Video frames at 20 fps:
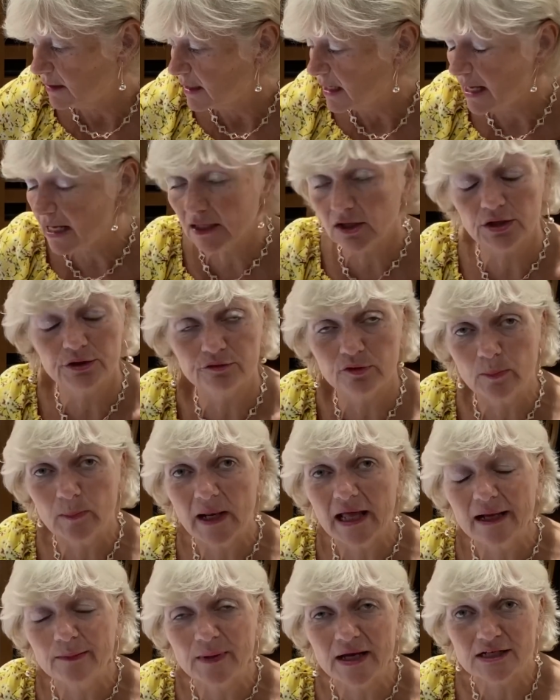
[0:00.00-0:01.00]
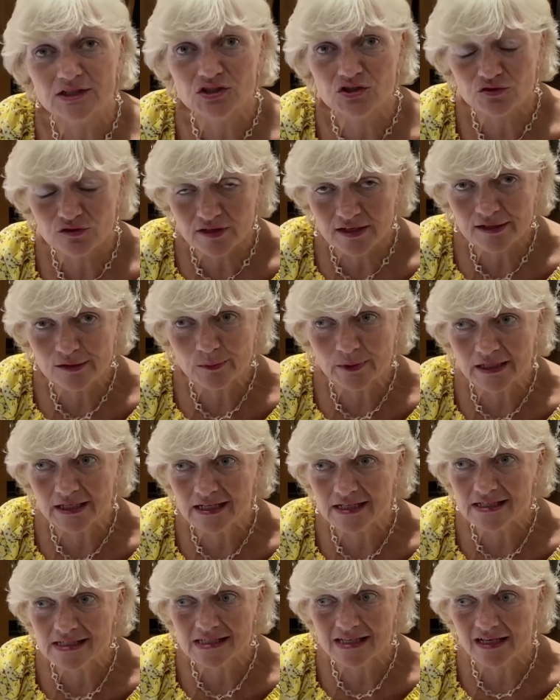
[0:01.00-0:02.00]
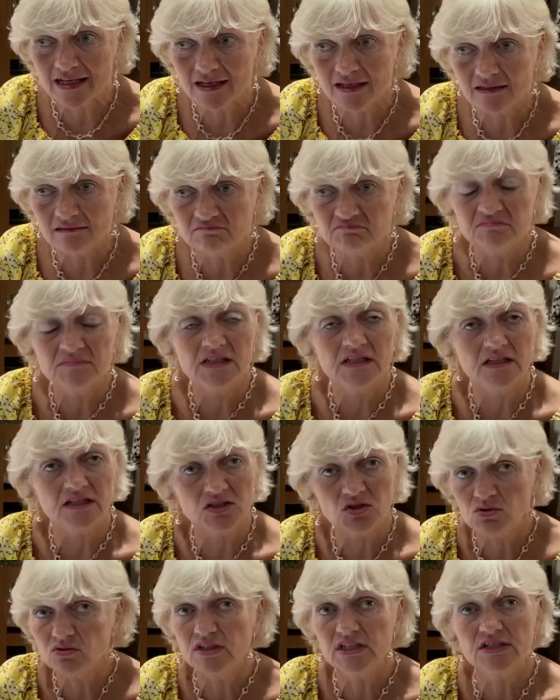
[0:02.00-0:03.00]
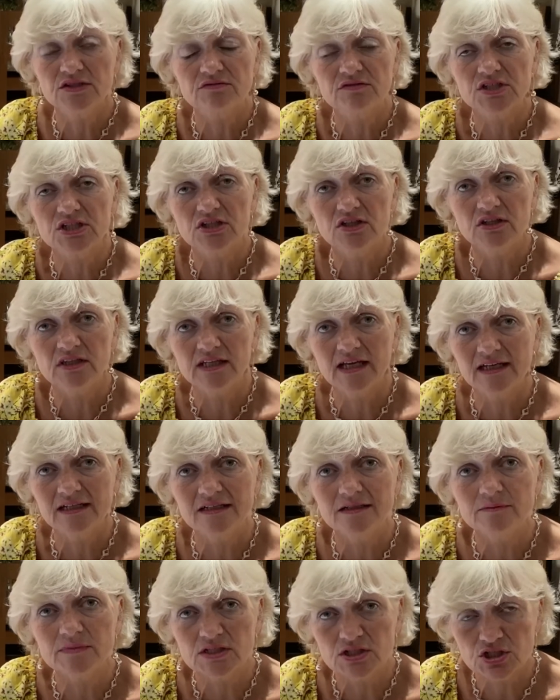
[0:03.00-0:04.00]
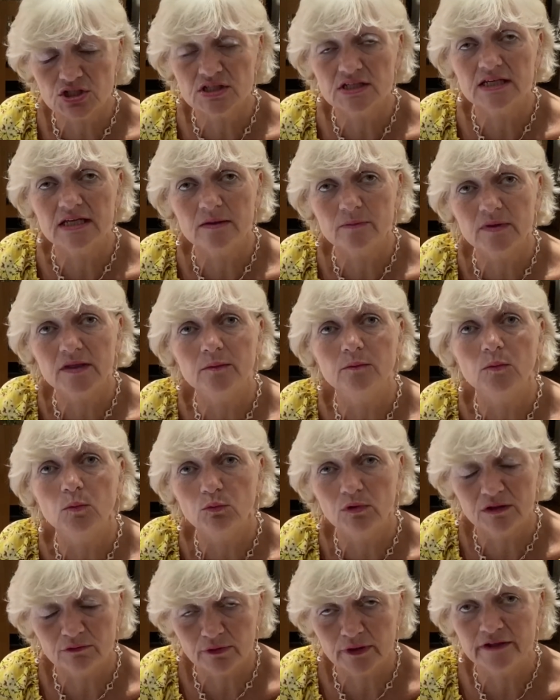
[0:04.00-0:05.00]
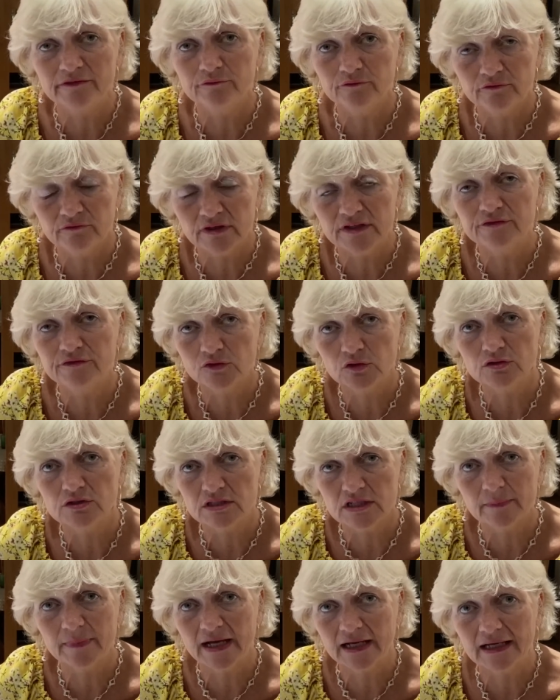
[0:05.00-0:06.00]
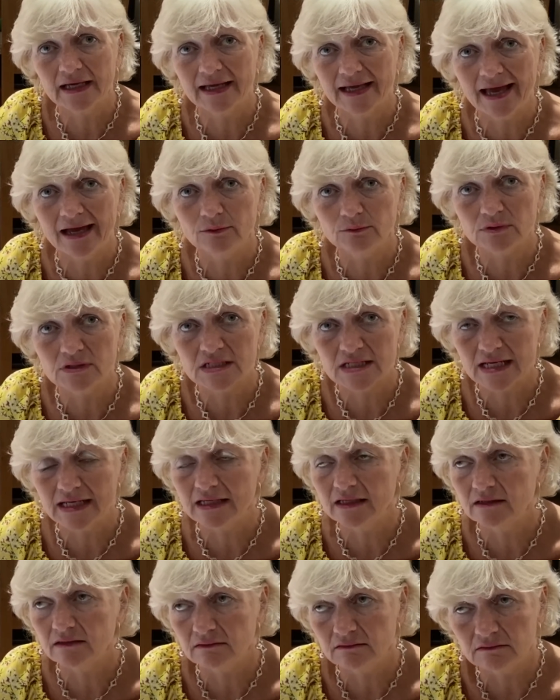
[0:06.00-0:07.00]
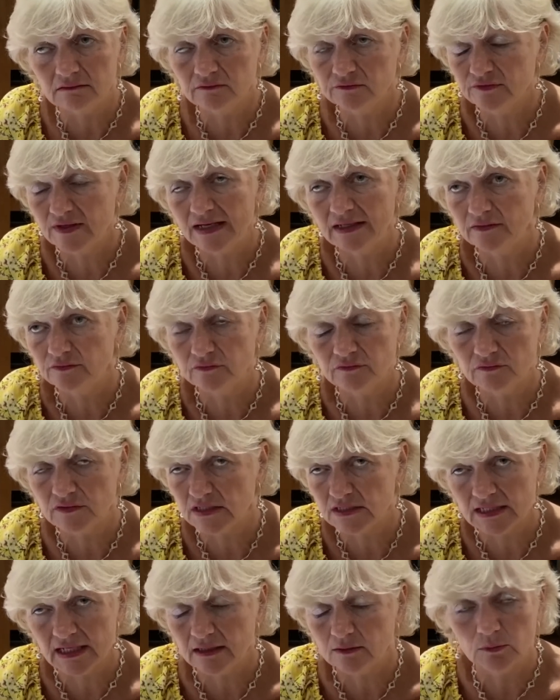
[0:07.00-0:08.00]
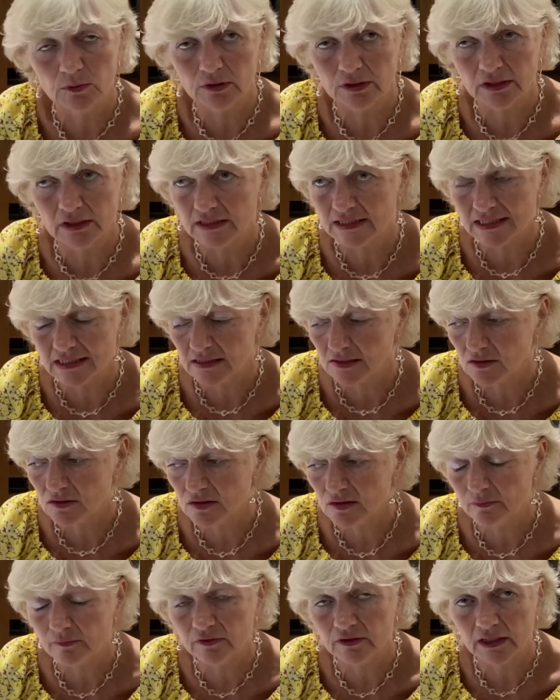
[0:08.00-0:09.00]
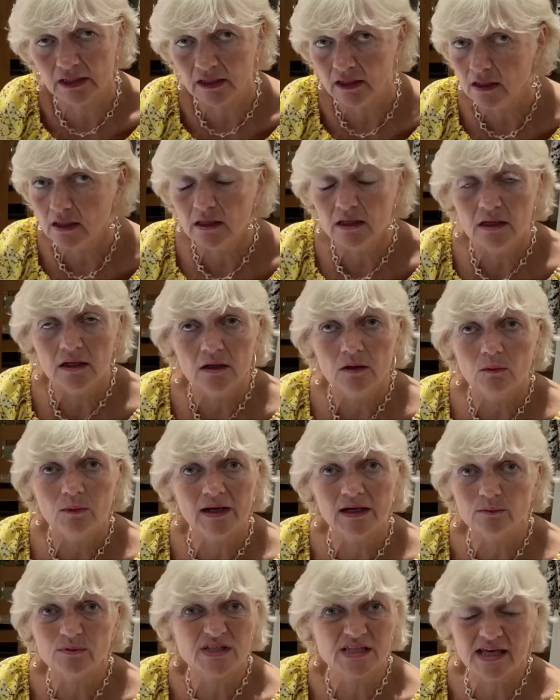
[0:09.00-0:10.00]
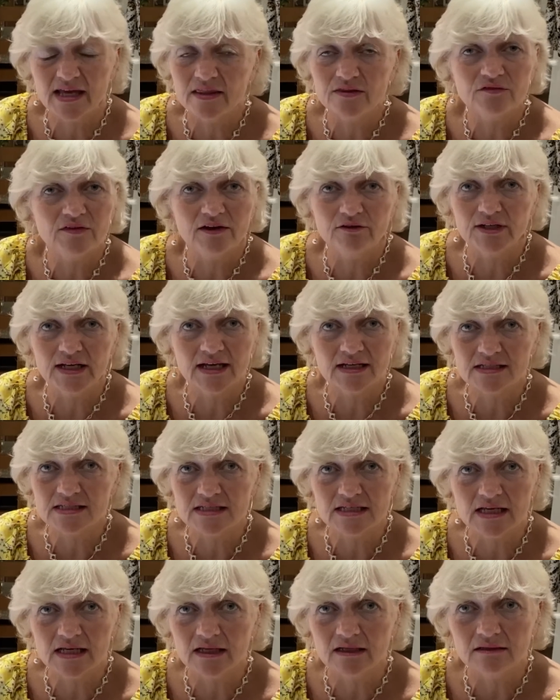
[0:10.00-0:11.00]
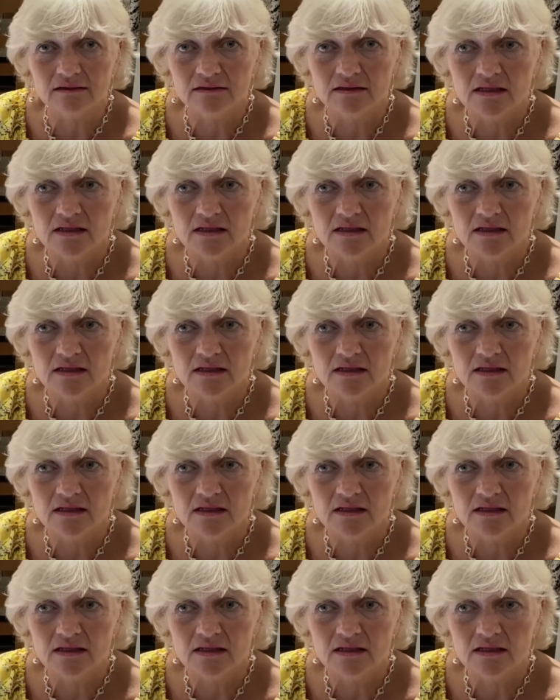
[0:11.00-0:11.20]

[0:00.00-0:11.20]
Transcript: I got a reply back straight away saying, you don't need to return the items, just keep them. We'll refund your bank account in 5 to 10 working days or something. Well, it was there the very next day.